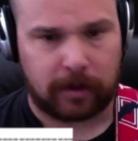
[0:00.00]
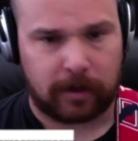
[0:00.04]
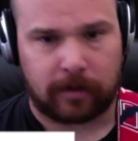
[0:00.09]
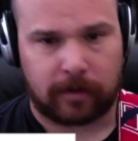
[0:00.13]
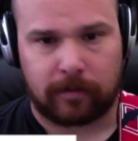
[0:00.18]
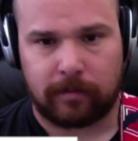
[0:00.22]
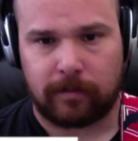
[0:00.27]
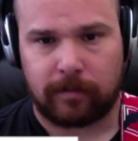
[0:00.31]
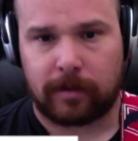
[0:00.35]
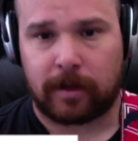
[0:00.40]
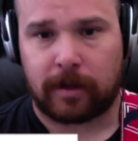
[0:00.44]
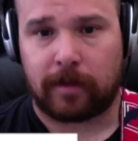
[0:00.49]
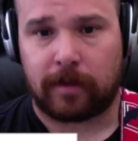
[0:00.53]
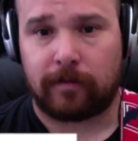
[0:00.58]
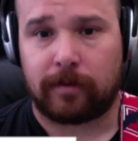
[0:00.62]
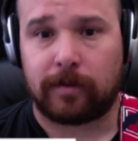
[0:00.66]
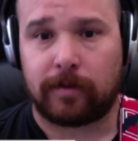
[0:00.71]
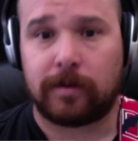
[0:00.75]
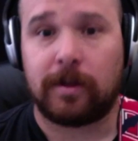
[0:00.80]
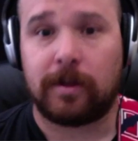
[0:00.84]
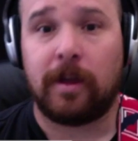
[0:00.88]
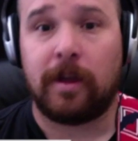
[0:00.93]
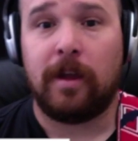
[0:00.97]
Oh, my
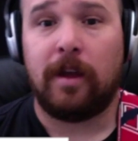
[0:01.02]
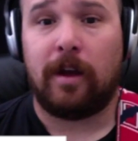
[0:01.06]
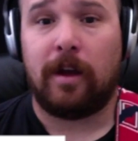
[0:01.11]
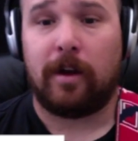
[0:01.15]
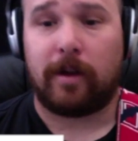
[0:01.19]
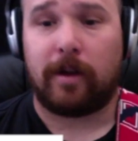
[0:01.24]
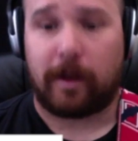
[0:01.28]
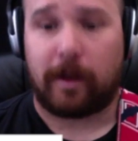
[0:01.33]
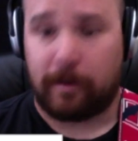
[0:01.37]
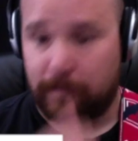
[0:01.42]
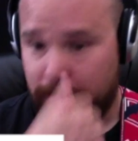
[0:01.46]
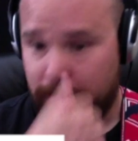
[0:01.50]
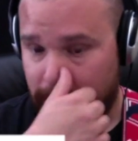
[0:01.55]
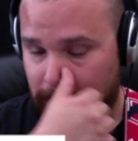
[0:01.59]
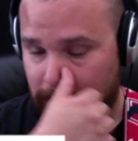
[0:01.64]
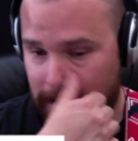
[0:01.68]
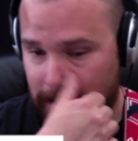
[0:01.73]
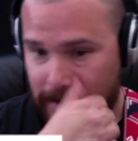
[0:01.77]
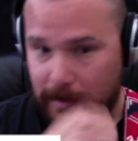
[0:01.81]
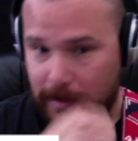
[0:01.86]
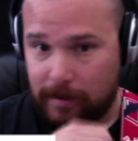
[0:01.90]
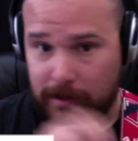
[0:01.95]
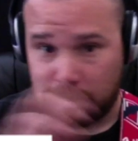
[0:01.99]
headphones. Okay,
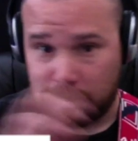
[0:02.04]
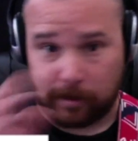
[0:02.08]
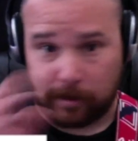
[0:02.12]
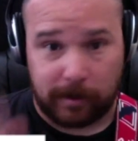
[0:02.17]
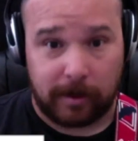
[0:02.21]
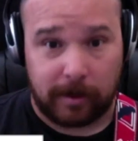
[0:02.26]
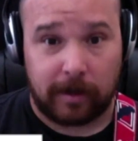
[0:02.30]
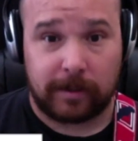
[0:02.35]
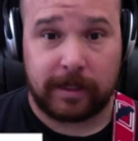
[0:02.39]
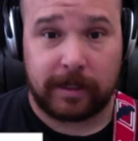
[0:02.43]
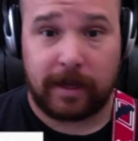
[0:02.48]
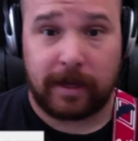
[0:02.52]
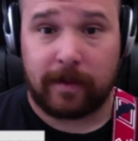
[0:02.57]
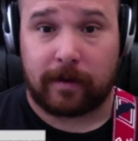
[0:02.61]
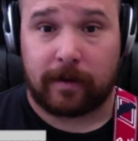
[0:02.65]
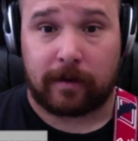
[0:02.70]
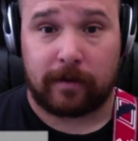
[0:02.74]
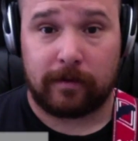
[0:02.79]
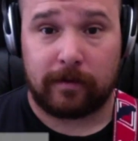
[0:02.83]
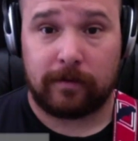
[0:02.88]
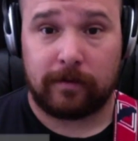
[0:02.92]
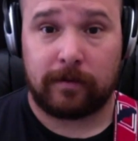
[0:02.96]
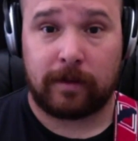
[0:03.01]
let's put it all together.